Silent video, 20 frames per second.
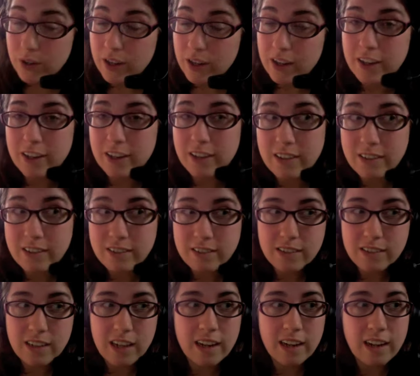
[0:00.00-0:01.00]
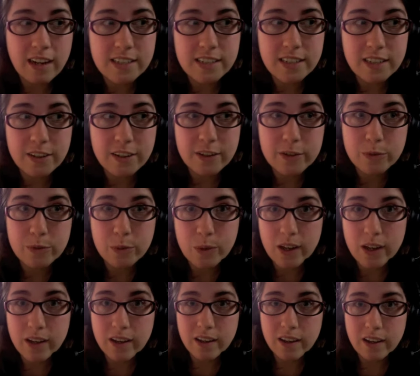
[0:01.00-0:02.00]
uh, an idea of
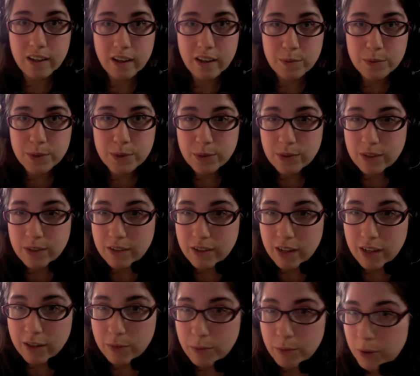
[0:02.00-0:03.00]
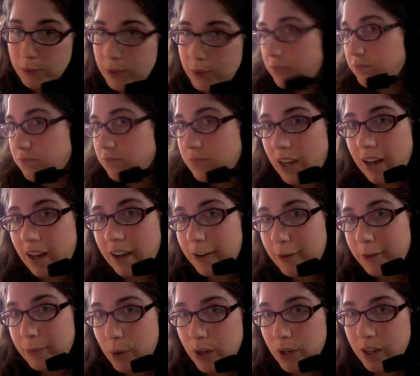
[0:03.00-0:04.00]
what I'm doing at the moment,
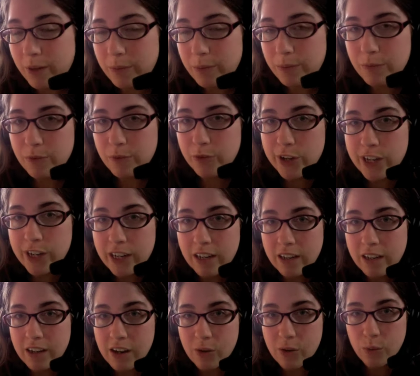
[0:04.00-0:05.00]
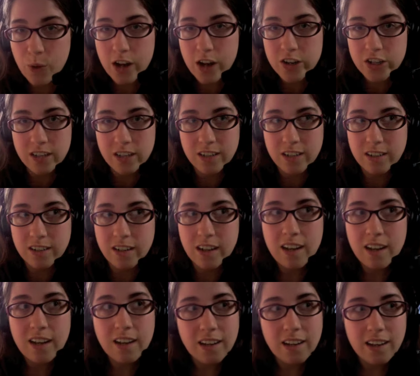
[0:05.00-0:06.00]
um, what I'm reading and watching.
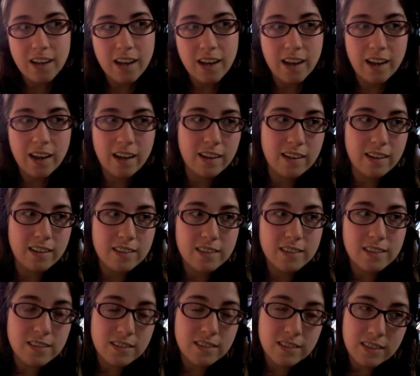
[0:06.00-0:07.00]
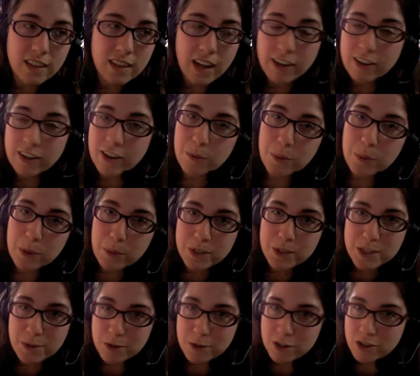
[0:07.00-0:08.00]
And I don't know, people
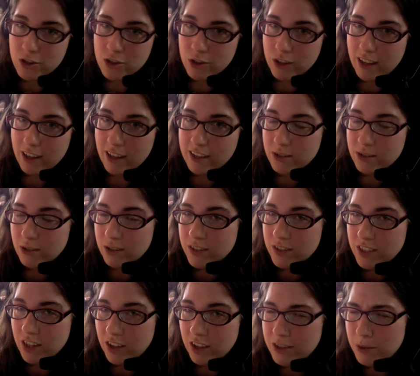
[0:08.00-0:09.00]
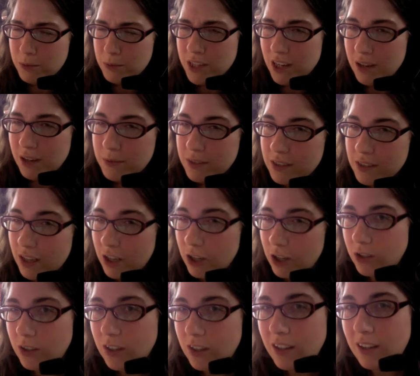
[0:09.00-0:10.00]
seem to enjoy that sort of stuff sometimes.
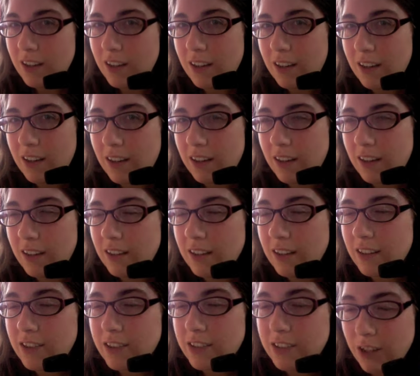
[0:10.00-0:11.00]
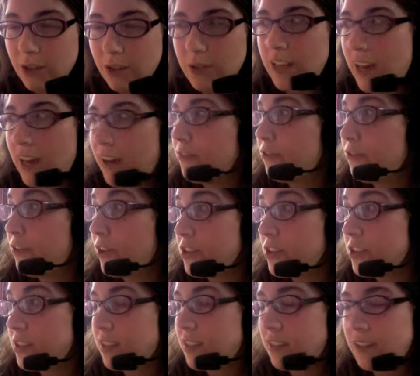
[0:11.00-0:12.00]
So, so yeah,
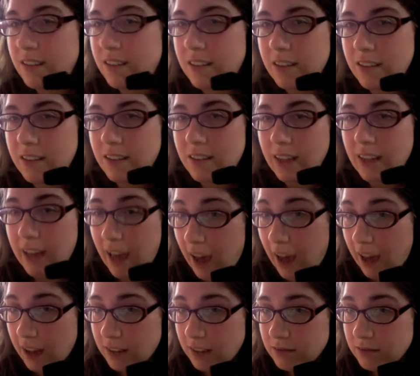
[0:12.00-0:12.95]
first, the cat.